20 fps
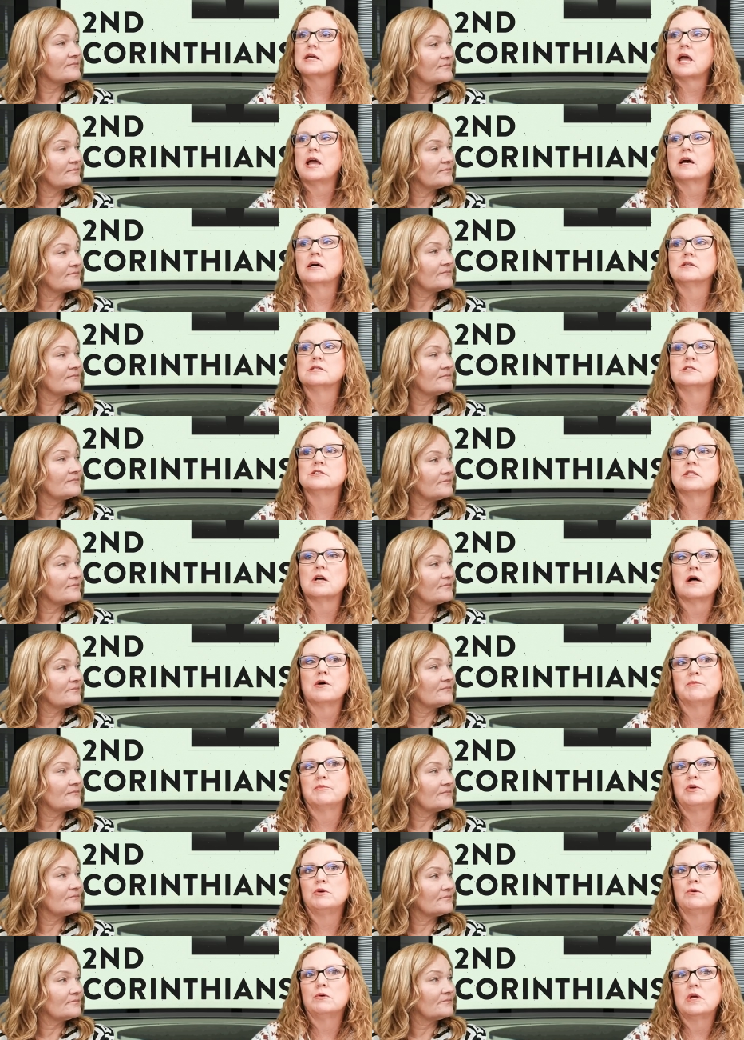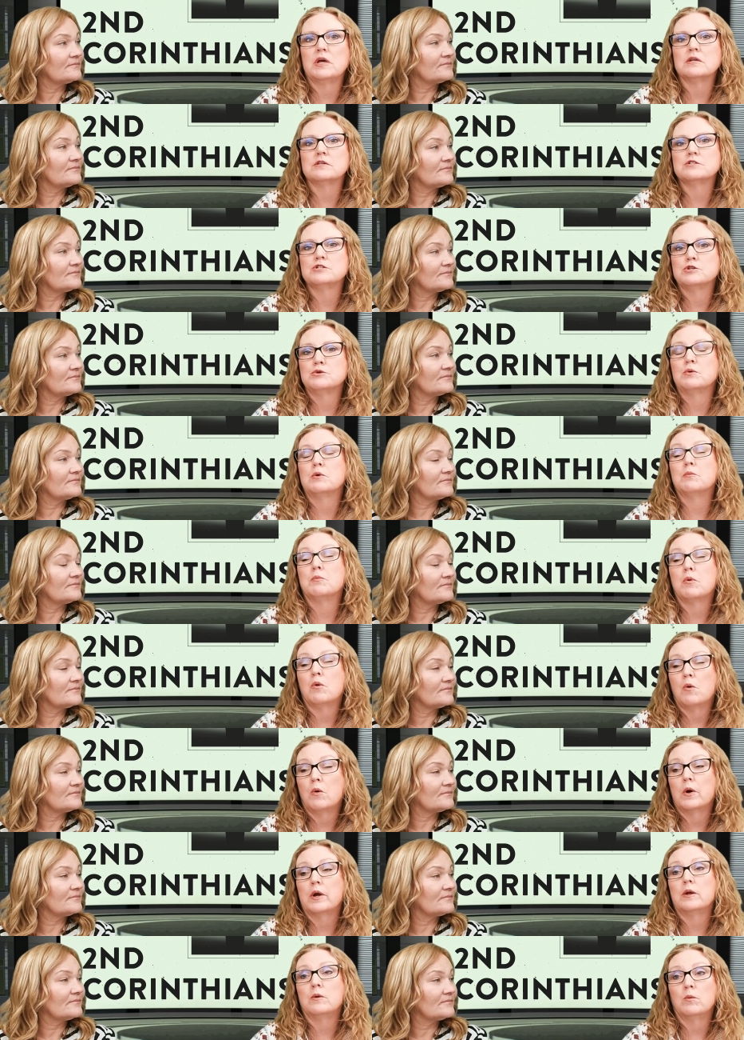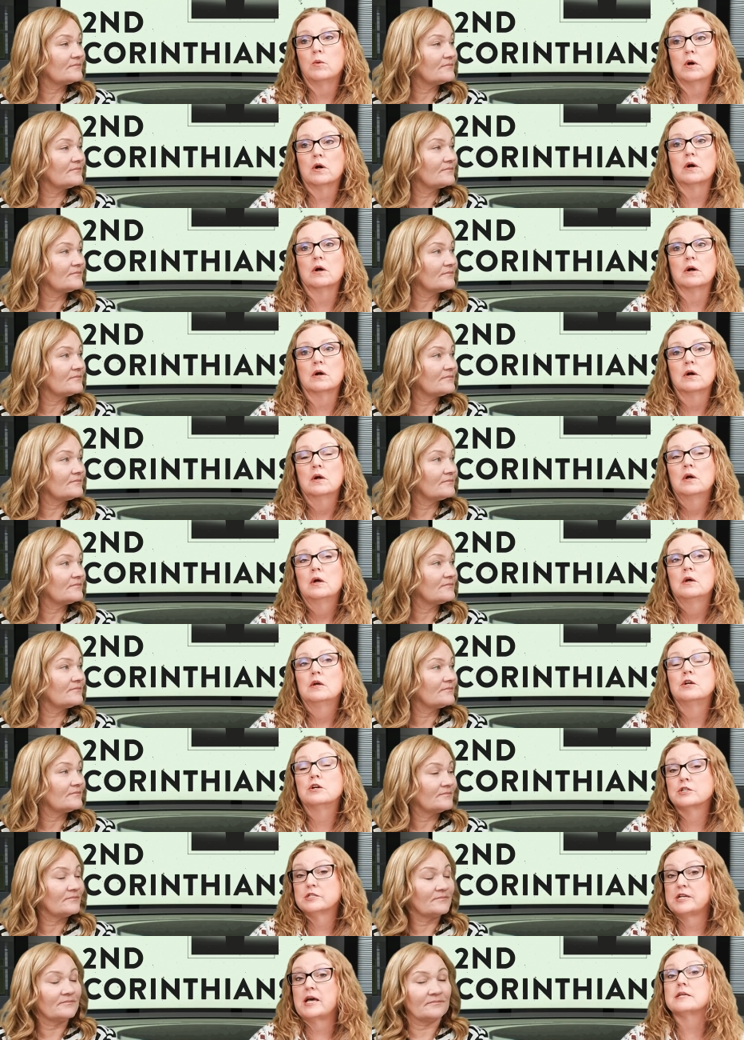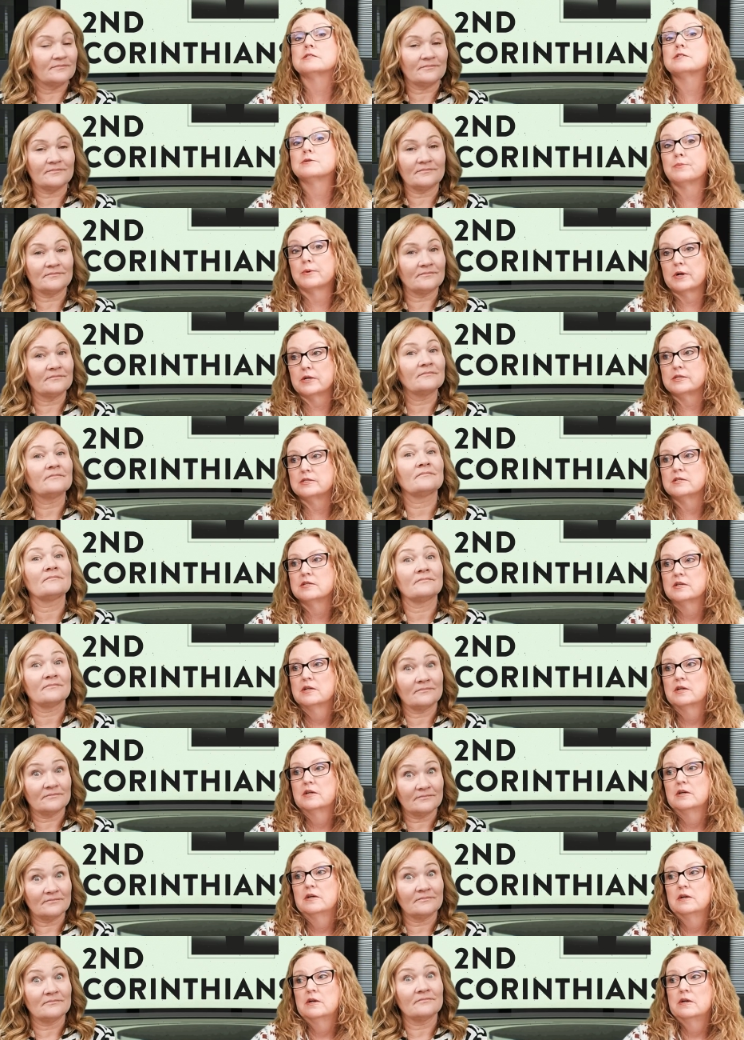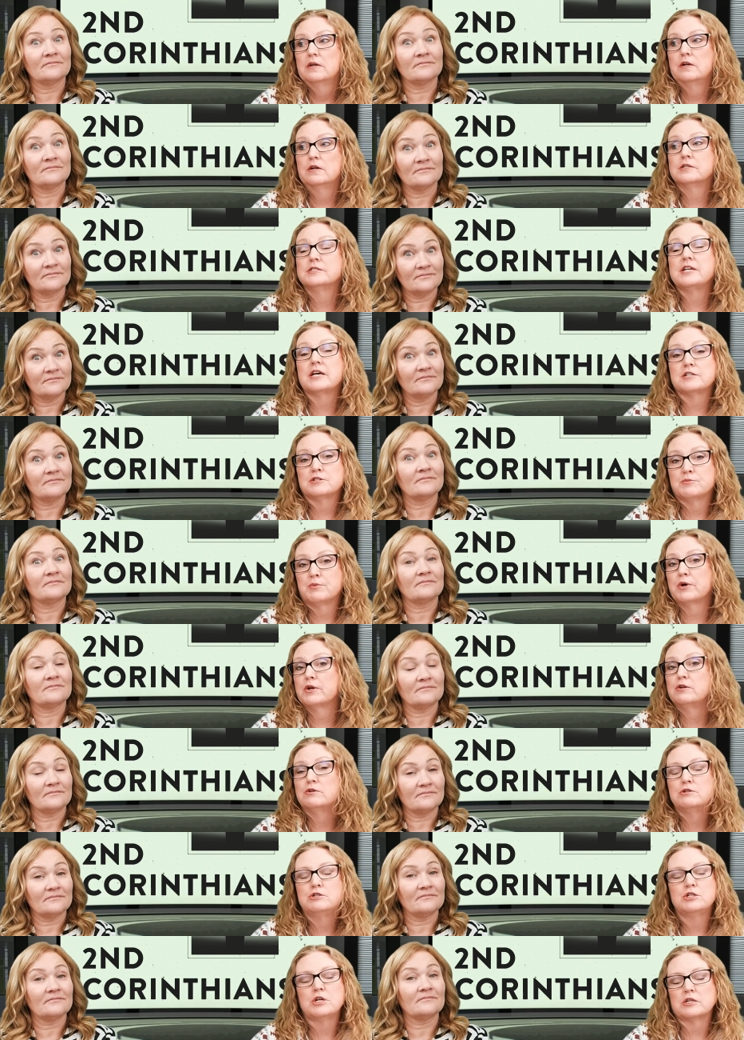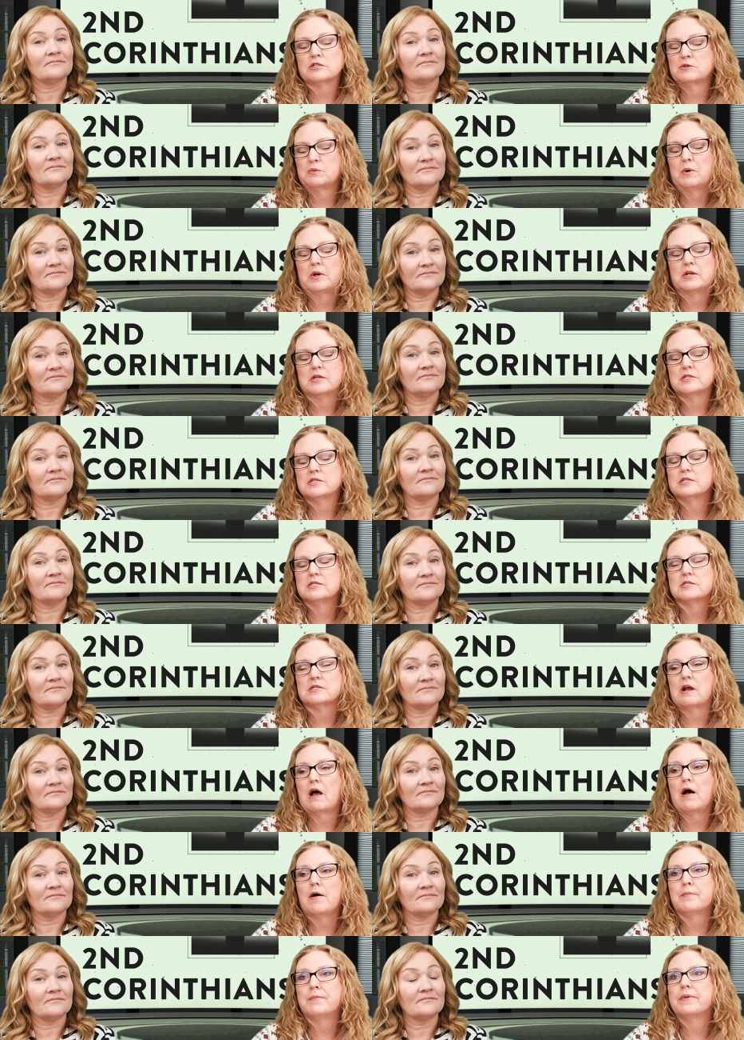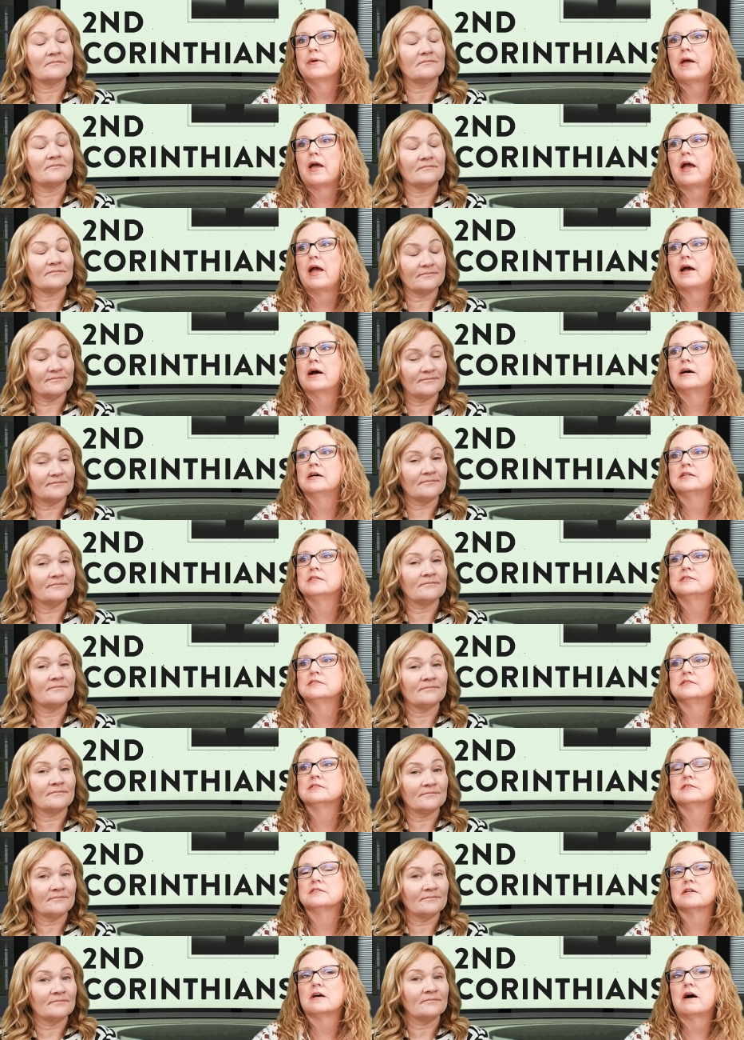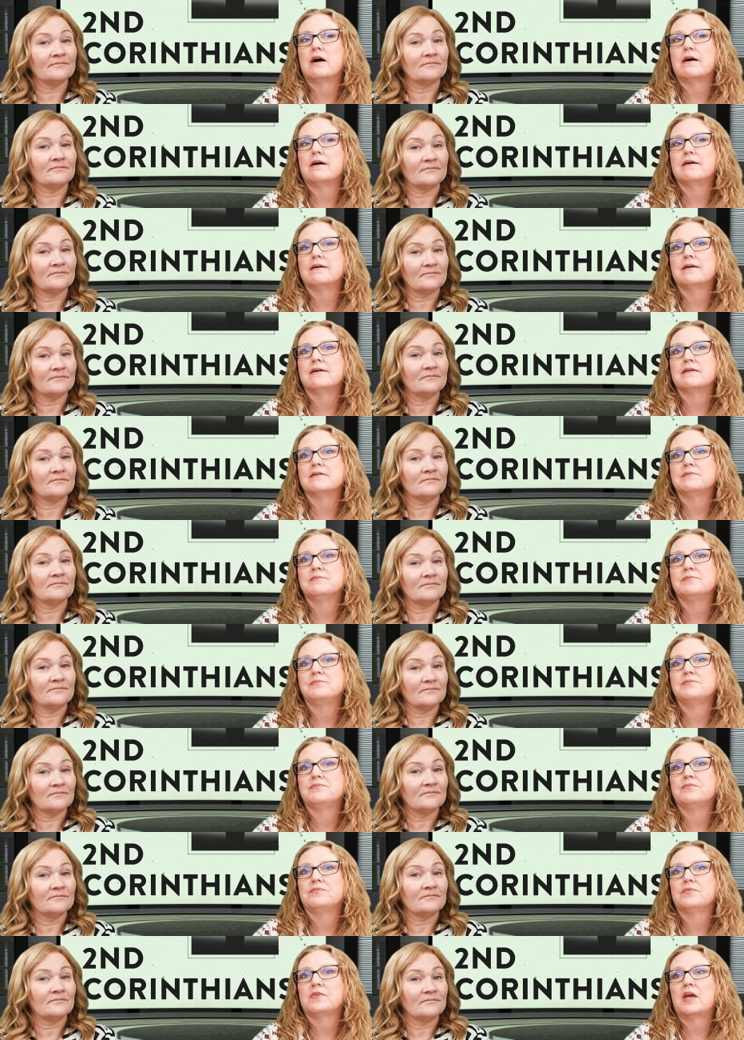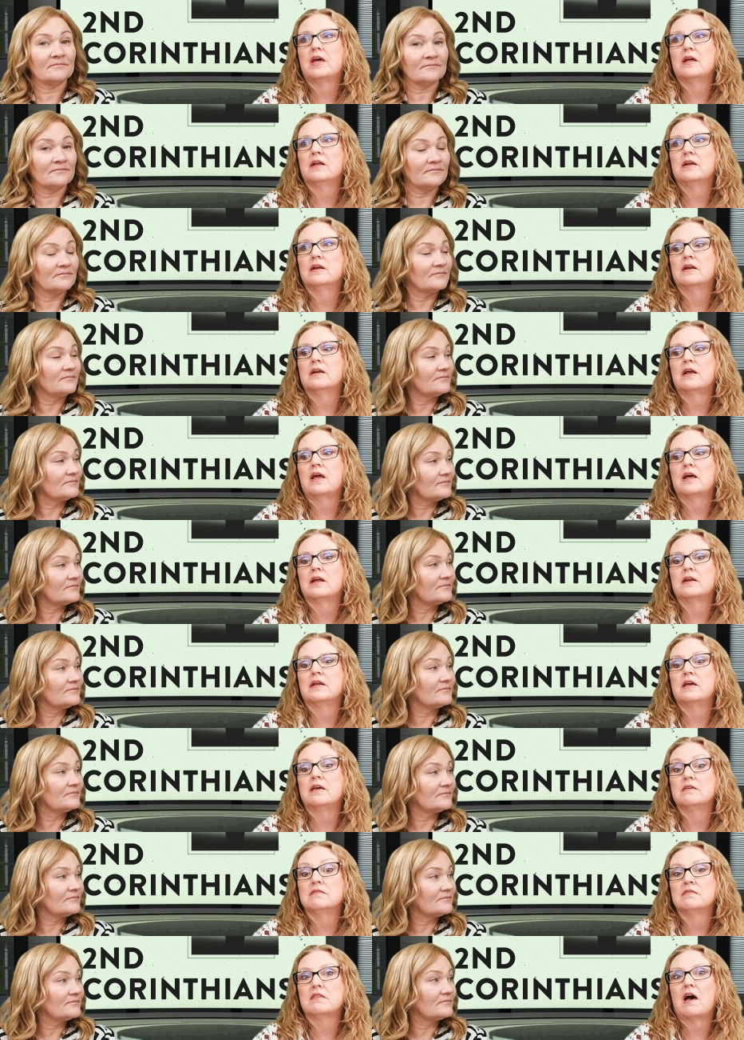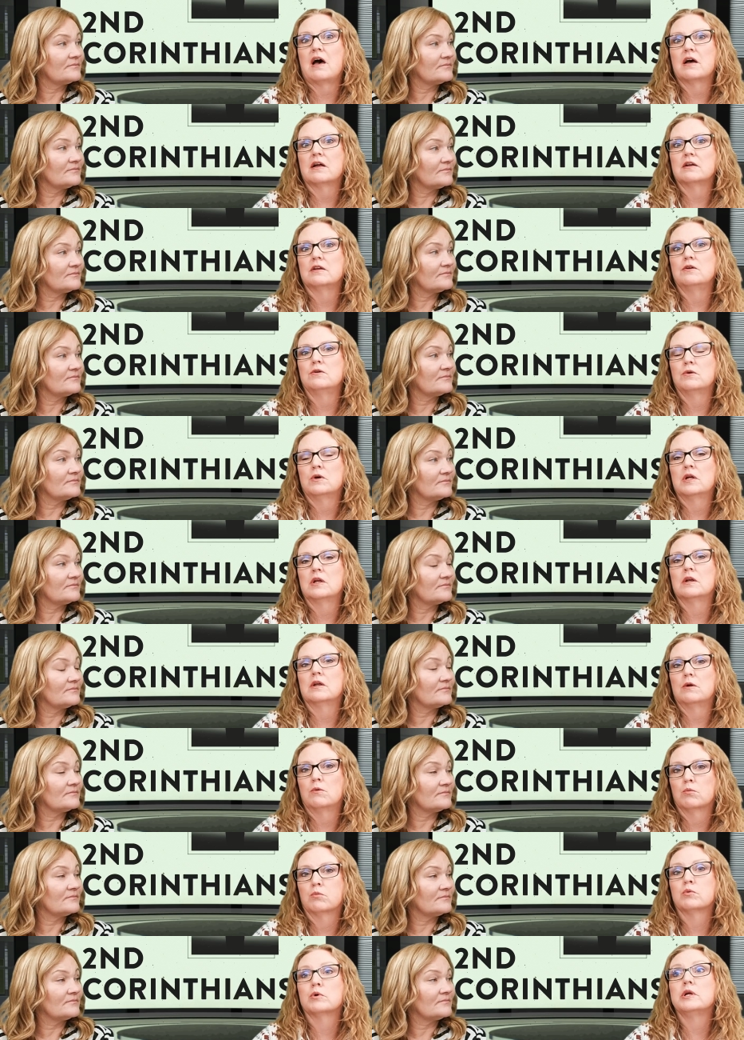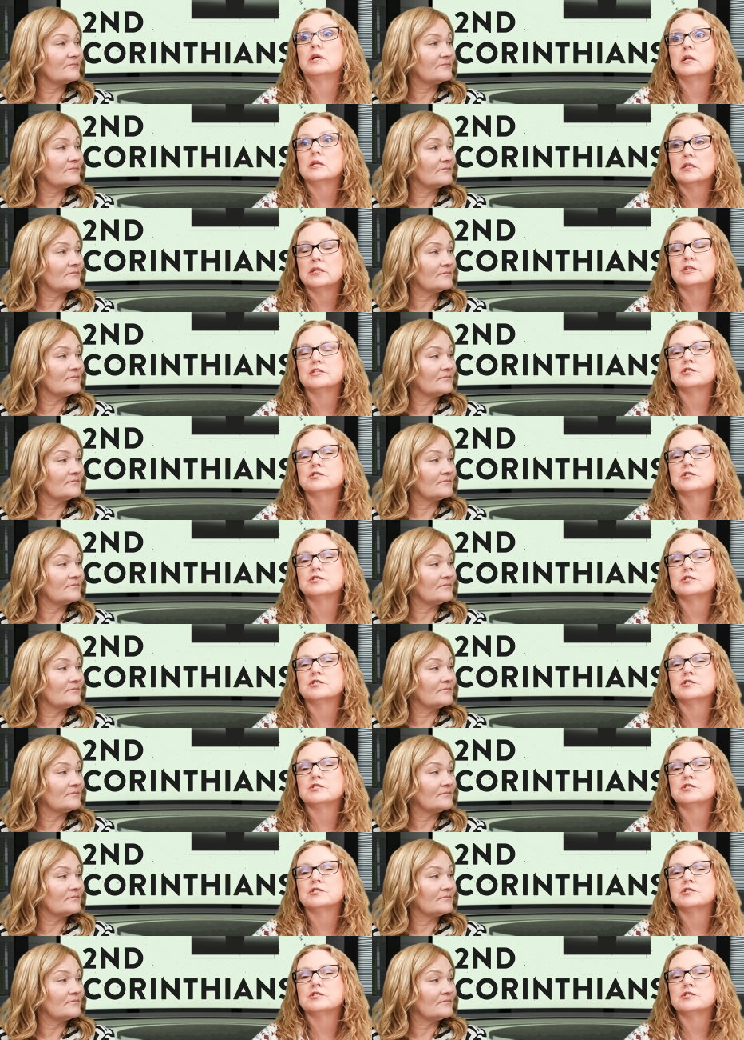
Speaker 1: and um, you get to a point where you're desperate you're desperate you just want it to stop and uh, and and in that you can really